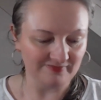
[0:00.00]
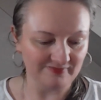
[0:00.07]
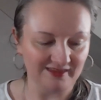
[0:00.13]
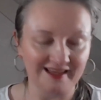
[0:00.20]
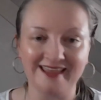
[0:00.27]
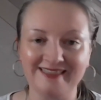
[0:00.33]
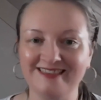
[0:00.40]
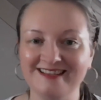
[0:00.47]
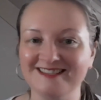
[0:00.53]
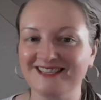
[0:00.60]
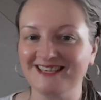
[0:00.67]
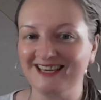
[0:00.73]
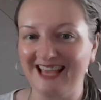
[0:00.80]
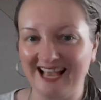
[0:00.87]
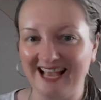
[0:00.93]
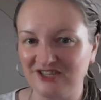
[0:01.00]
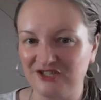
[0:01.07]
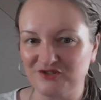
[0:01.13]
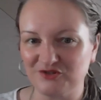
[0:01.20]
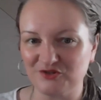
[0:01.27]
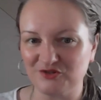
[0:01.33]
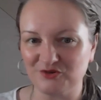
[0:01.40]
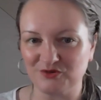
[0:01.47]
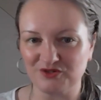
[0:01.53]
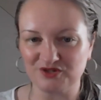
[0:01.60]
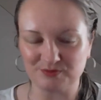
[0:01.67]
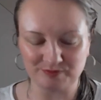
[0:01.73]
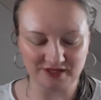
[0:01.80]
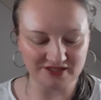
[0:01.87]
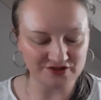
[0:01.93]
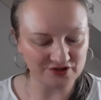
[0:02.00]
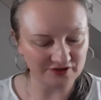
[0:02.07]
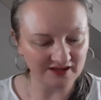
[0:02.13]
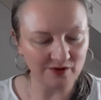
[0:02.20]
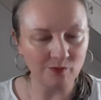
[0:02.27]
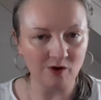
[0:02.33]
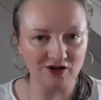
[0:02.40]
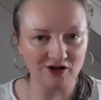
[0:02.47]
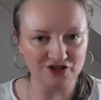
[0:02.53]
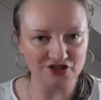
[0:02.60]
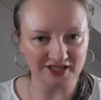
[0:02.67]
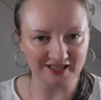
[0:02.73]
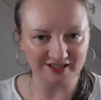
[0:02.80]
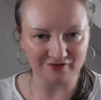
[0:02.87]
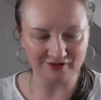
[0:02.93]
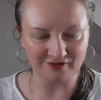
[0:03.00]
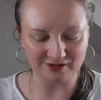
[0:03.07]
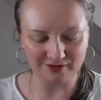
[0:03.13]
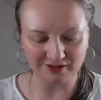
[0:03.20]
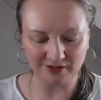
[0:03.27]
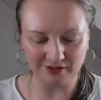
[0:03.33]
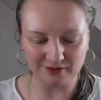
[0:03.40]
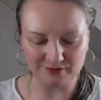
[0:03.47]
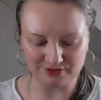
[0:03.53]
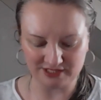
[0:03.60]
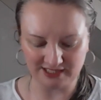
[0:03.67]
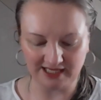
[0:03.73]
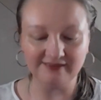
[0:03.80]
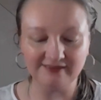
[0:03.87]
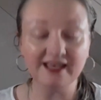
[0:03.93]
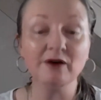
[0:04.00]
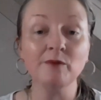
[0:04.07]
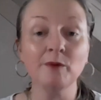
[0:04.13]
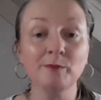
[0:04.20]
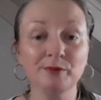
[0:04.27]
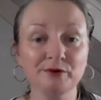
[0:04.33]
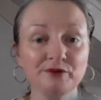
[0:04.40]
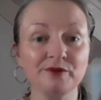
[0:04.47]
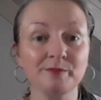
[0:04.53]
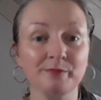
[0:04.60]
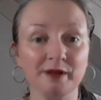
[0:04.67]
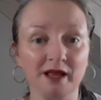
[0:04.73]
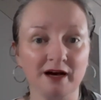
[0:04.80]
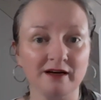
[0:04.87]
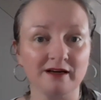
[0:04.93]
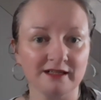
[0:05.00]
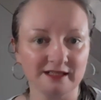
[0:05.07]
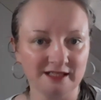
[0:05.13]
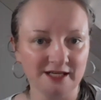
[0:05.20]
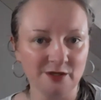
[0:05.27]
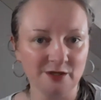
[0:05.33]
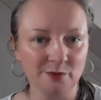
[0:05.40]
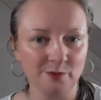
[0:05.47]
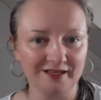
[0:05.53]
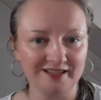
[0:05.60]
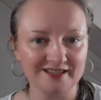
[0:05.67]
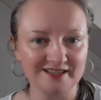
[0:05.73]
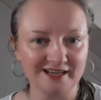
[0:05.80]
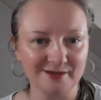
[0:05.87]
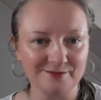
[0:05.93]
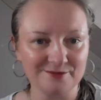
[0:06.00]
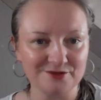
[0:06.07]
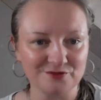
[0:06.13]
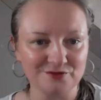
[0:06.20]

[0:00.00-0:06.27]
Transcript: get this in action, so to speak. So they're watching it very closely, and they will pull the plug when the time is